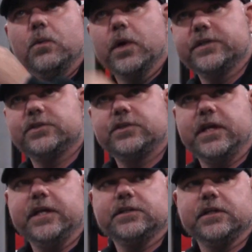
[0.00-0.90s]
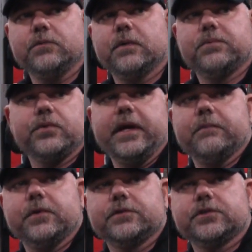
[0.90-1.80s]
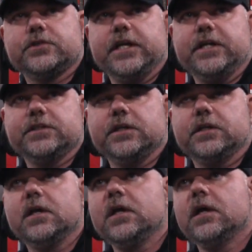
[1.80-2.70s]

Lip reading: What's changing? What parameters are changing?